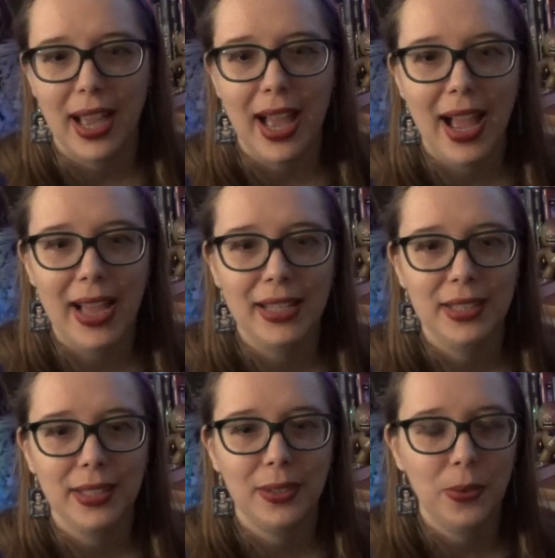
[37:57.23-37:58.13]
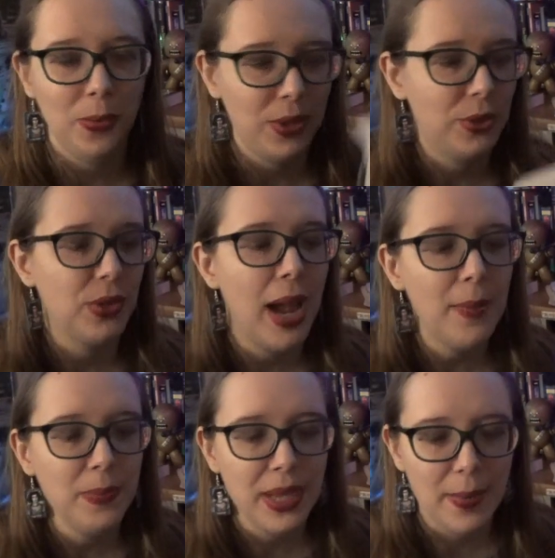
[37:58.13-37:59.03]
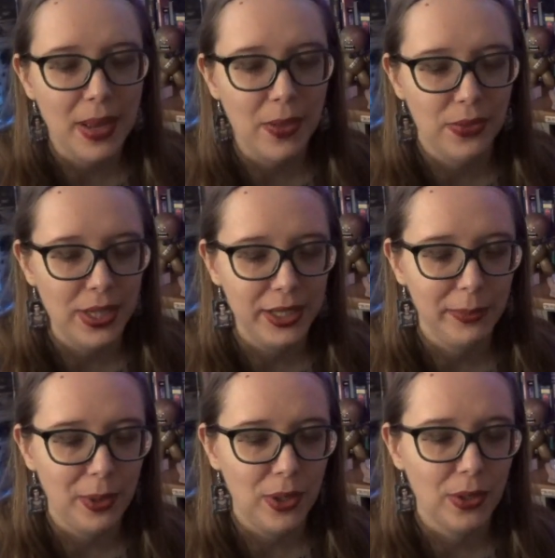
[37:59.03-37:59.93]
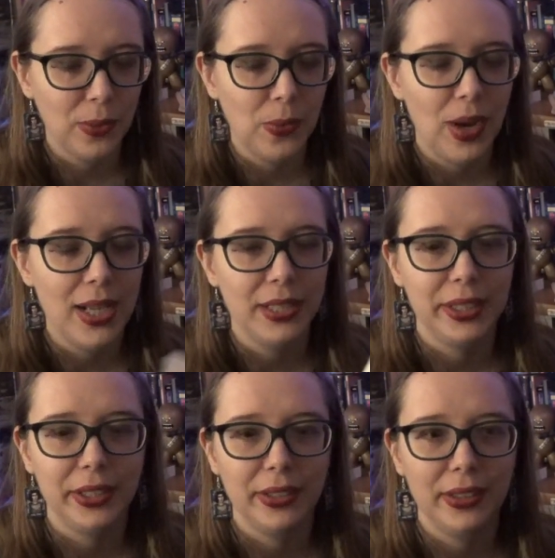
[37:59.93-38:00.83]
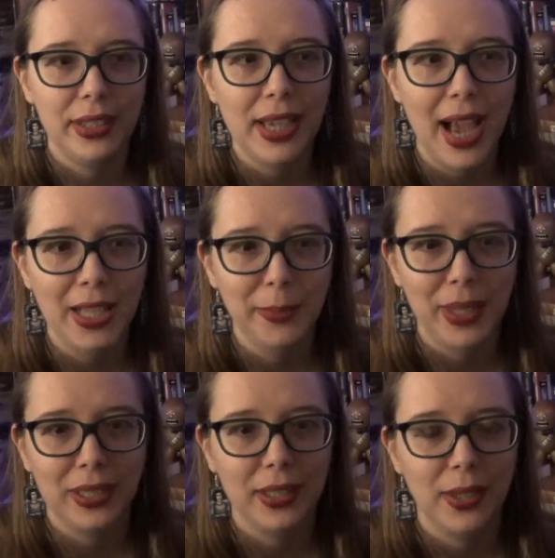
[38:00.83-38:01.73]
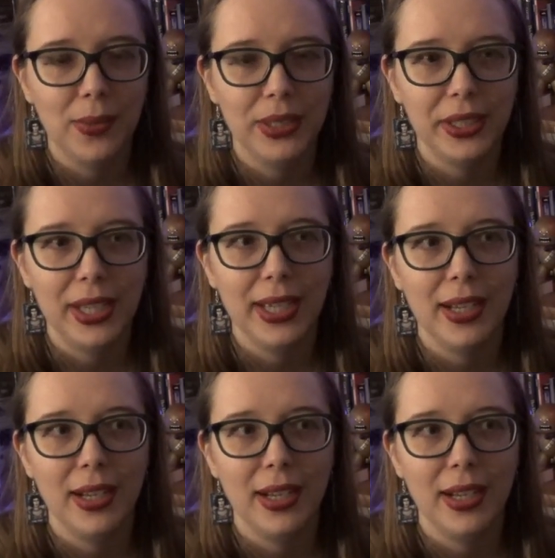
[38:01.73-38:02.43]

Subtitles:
And what grabbed me about this book was the aspect of there was like